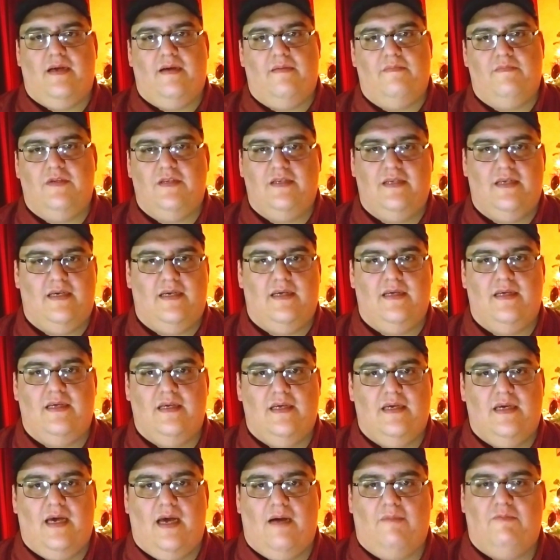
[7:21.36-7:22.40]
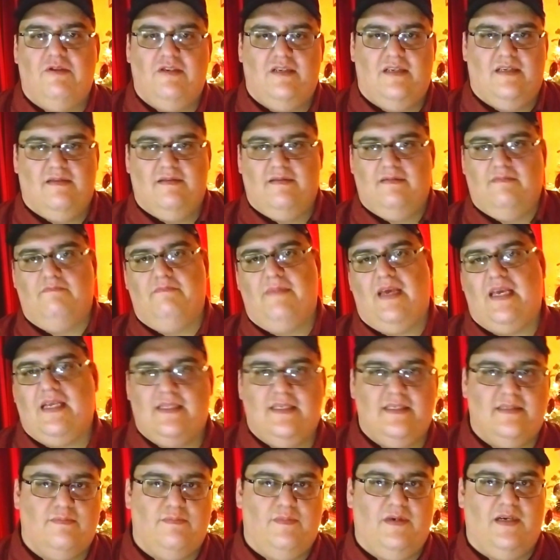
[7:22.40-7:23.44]
gonna make
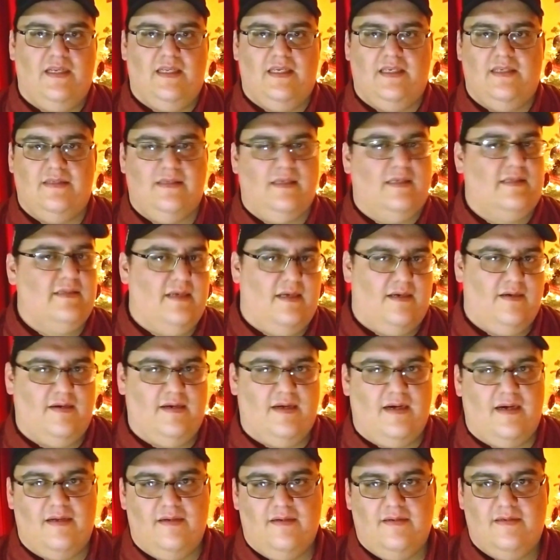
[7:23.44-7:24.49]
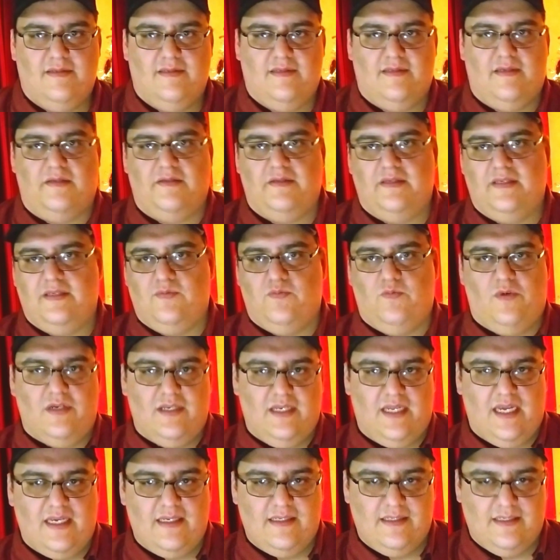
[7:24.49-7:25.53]
this money, $600 on this one
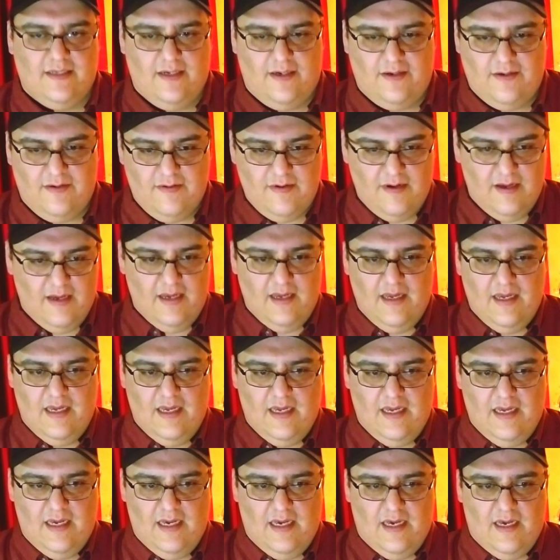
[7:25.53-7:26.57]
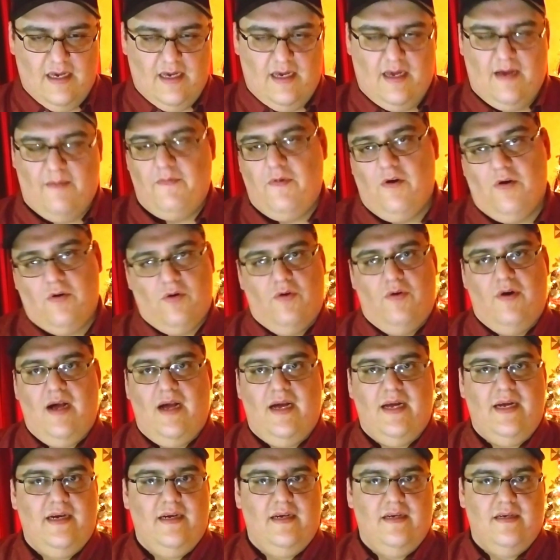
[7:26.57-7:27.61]
day show. I'm gonna go
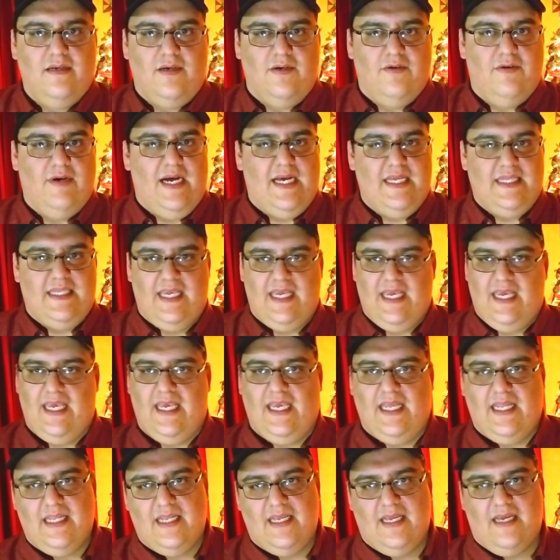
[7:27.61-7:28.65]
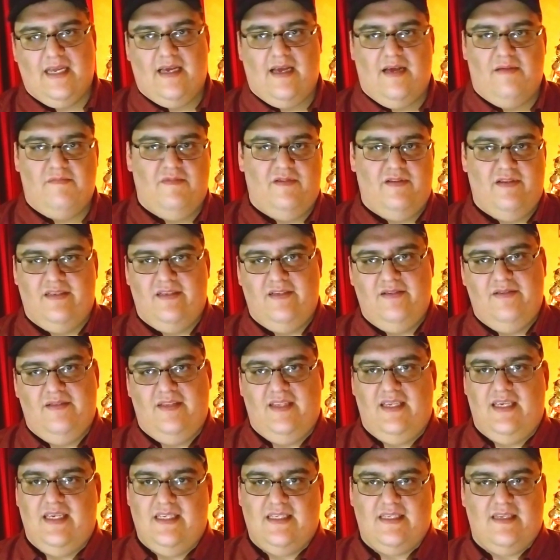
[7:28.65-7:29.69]
out here, go out to eat. I'm gonna do
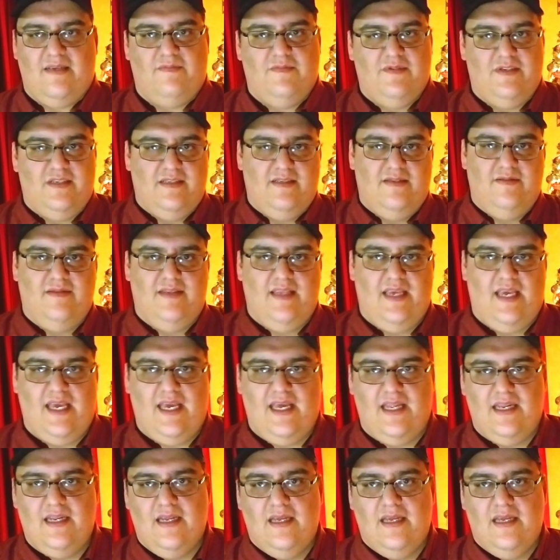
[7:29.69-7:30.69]
this, I'm gonna do that.